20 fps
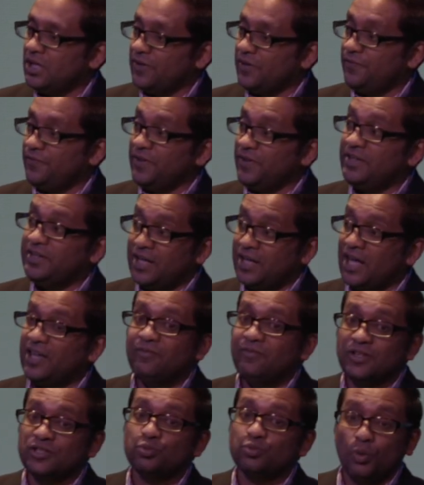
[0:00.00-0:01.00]
if He
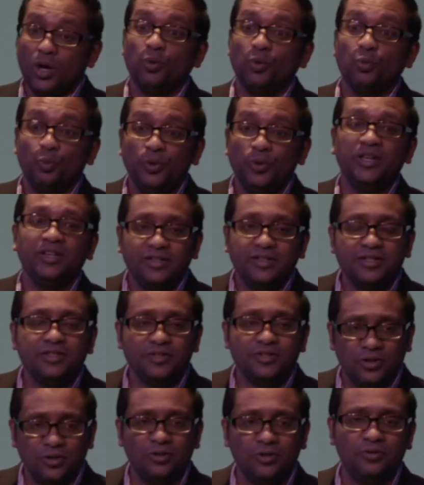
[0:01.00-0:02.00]
gave us what we
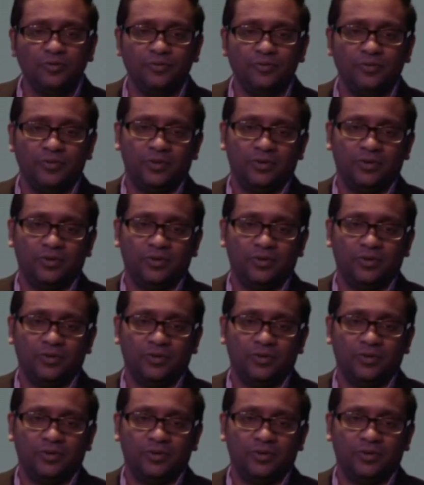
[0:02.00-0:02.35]
deserve,